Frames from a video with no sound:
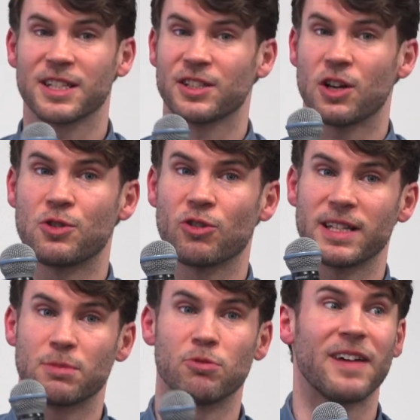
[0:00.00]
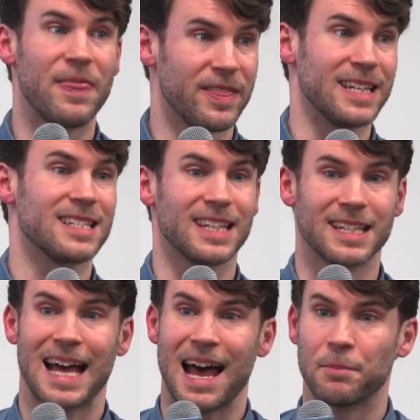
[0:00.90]
there's trying to prevent these
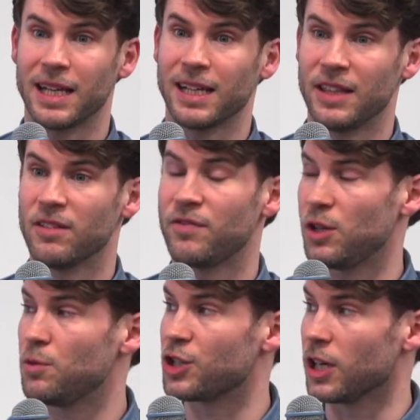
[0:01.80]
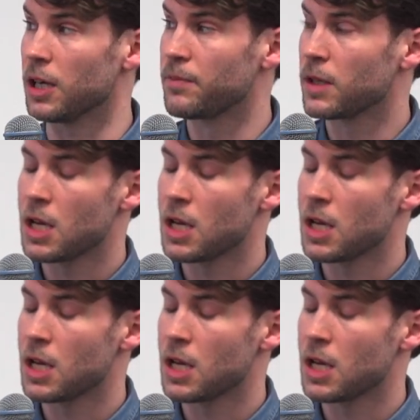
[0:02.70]
things happening in the future.